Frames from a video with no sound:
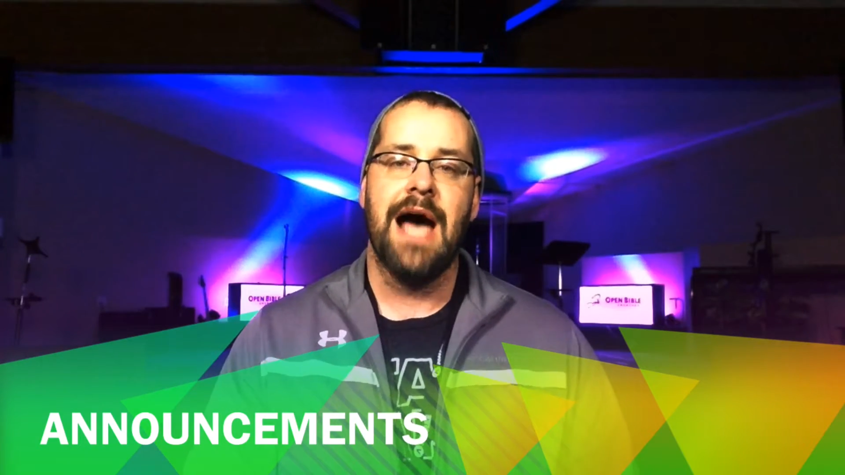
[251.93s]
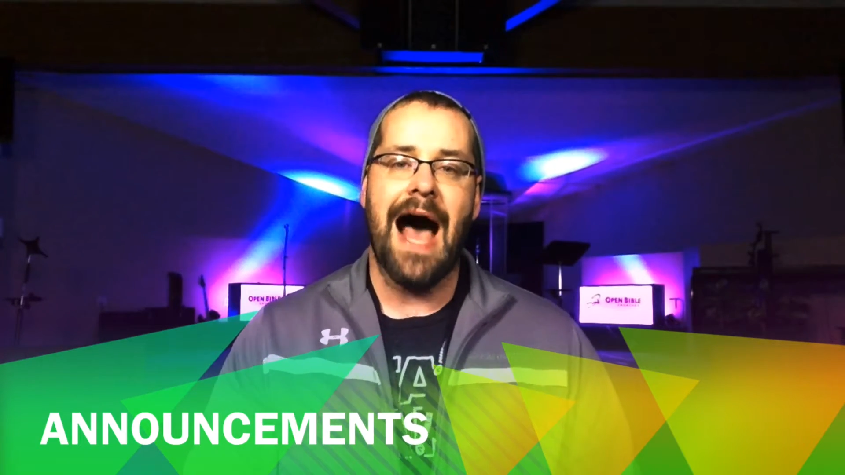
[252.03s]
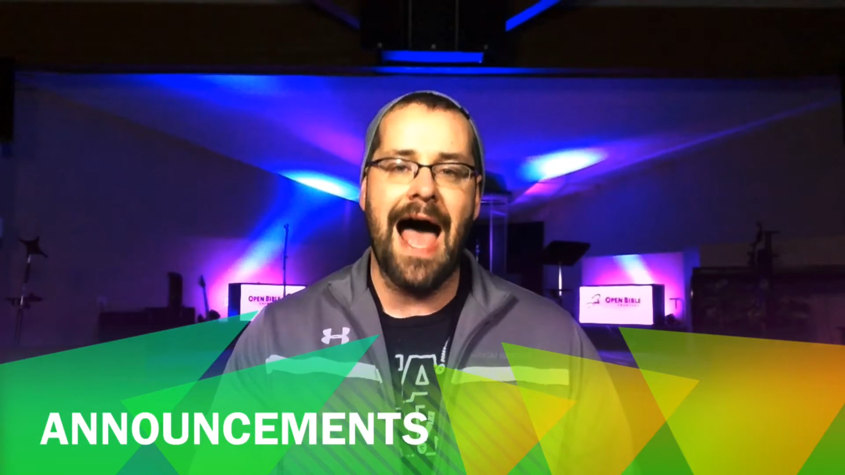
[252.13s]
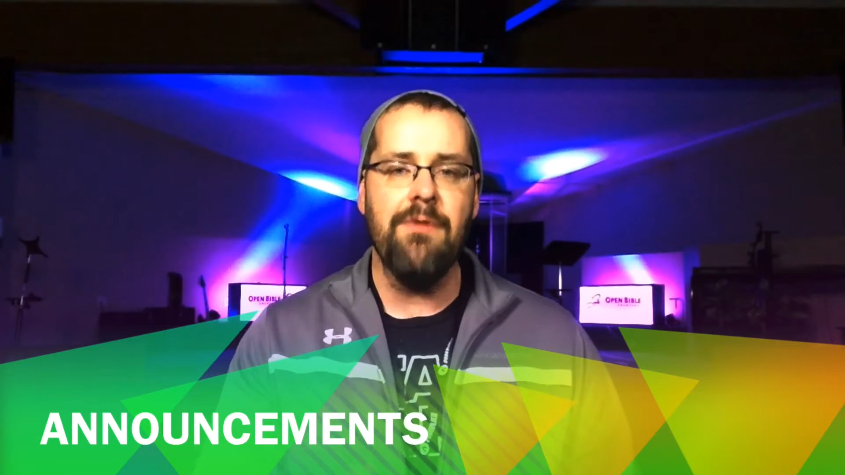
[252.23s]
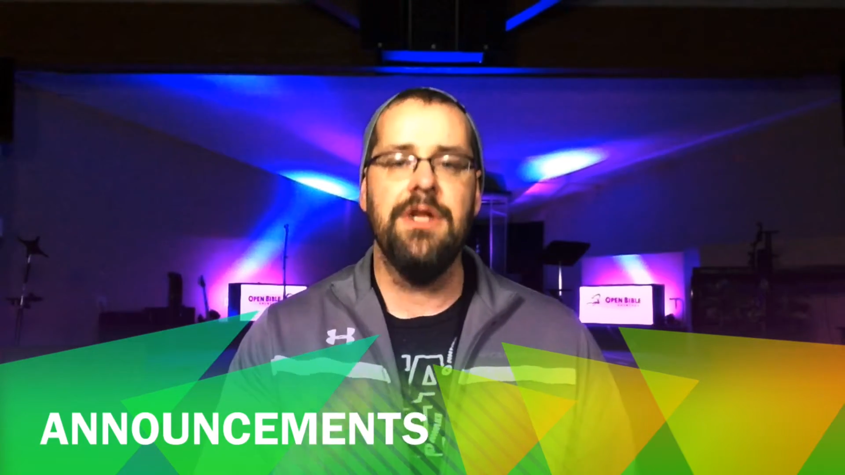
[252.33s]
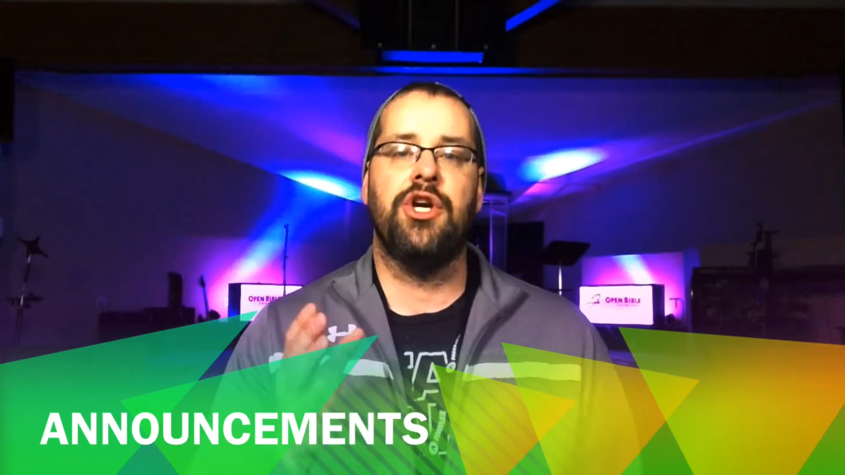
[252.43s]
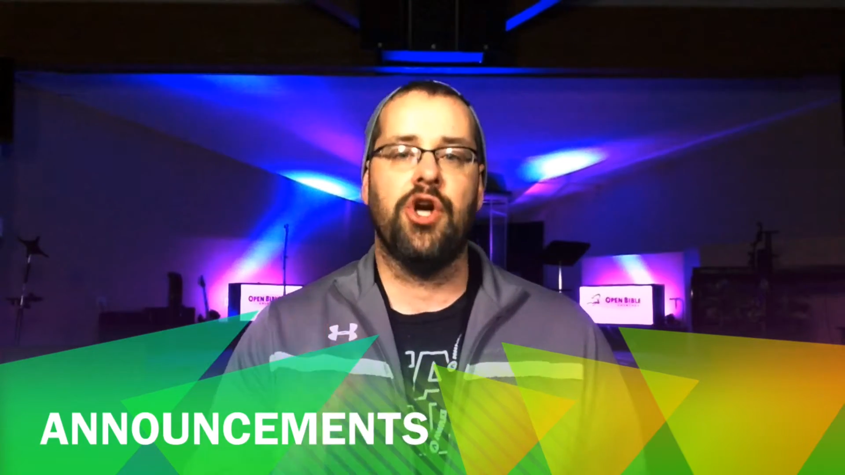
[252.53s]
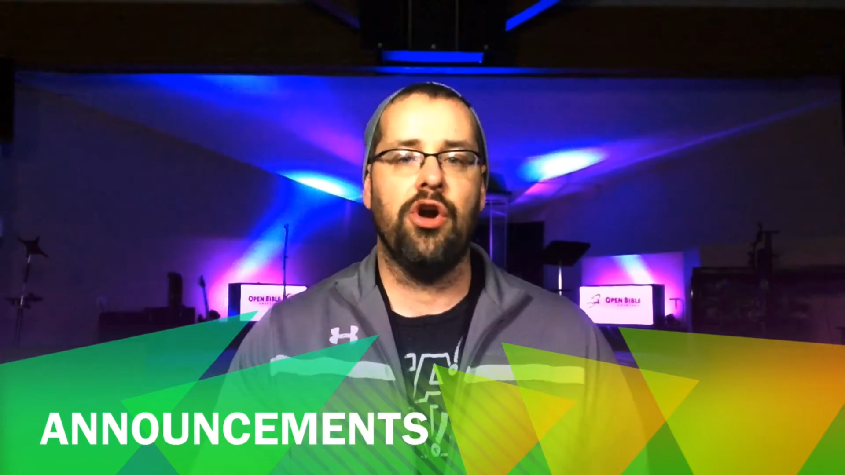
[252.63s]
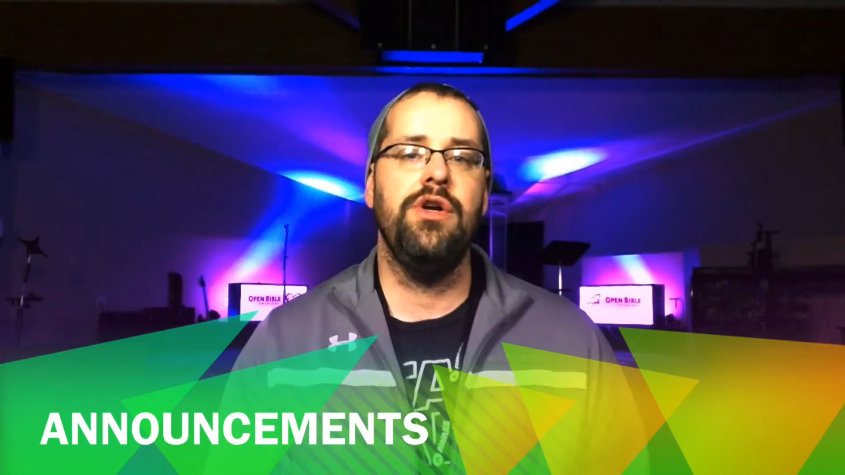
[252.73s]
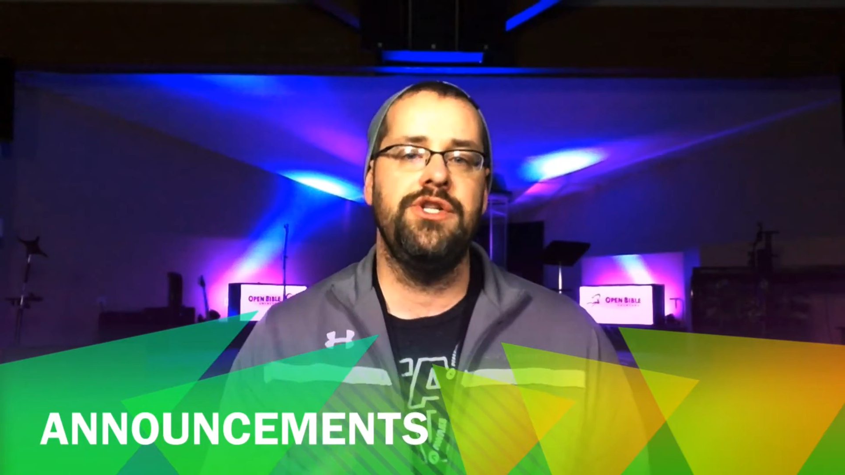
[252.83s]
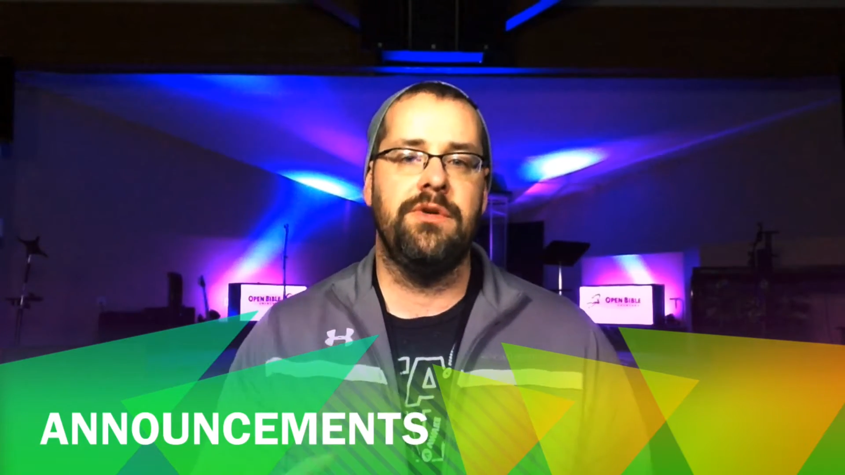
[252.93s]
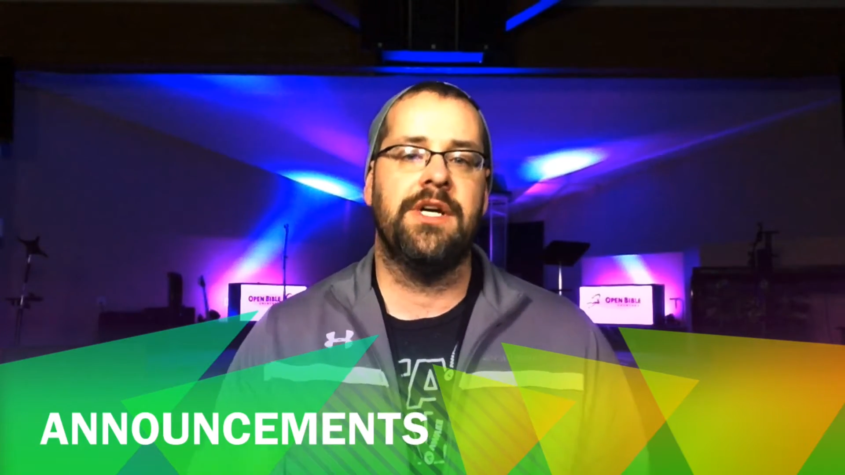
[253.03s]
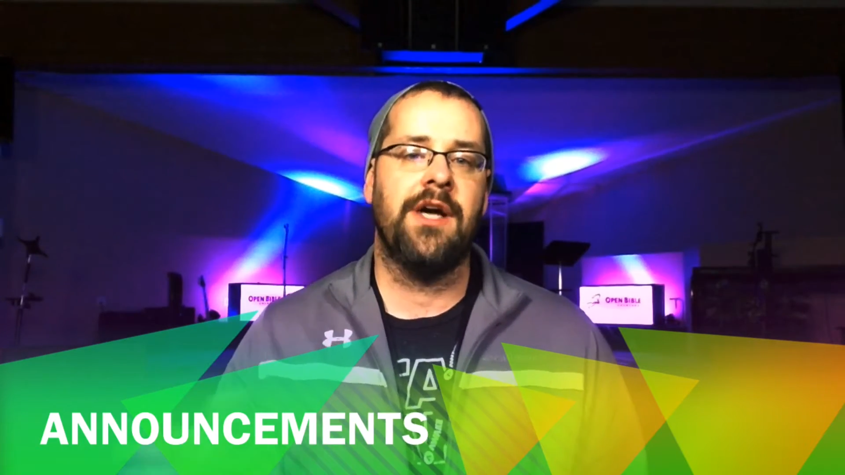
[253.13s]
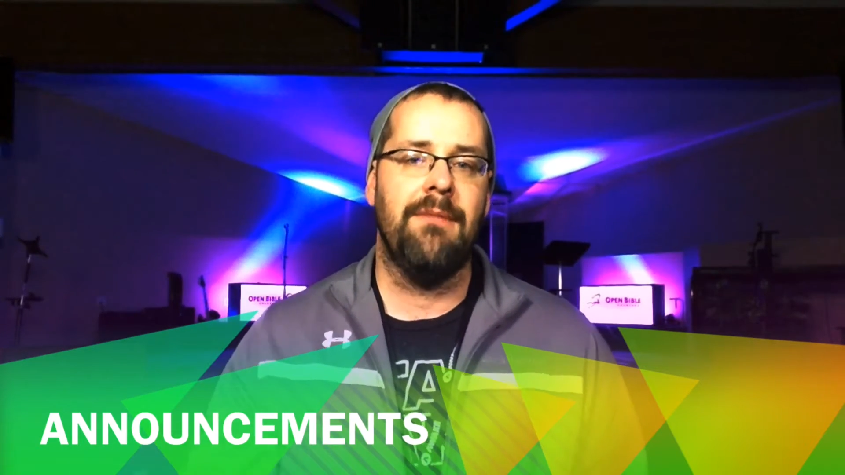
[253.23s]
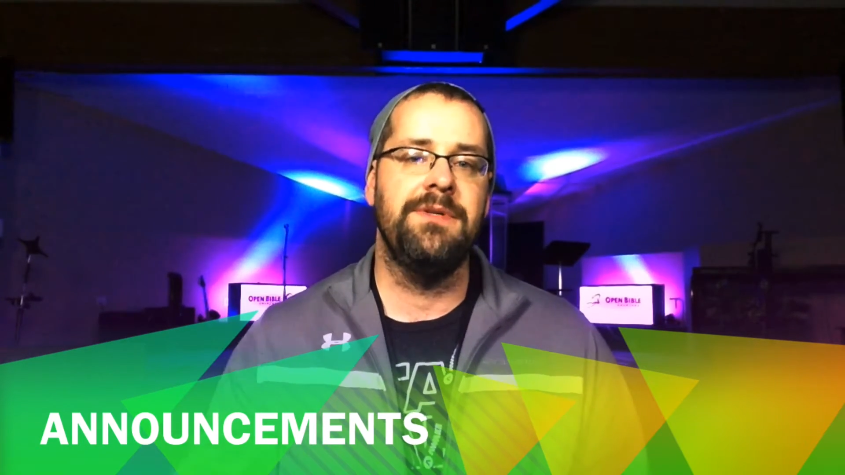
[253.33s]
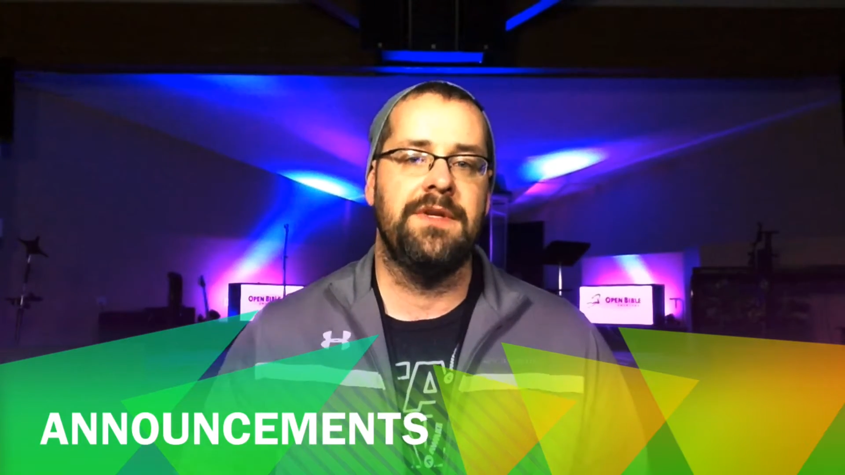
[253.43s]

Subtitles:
I would encourage you to come